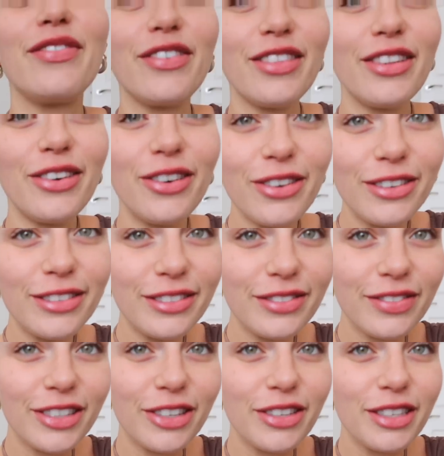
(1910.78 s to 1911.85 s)
For the haul,
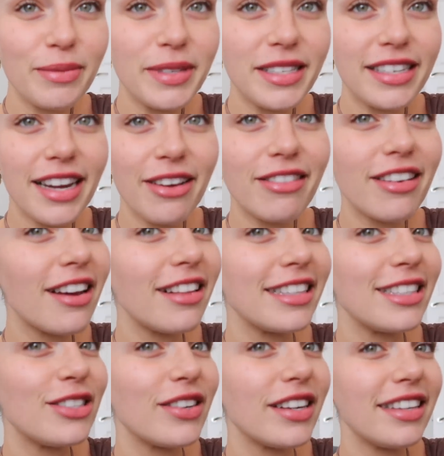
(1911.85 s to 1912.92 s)
for Christmas Day on
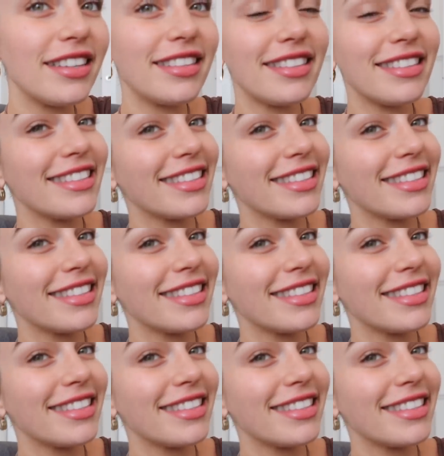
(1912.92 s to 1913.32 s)
Harley Street.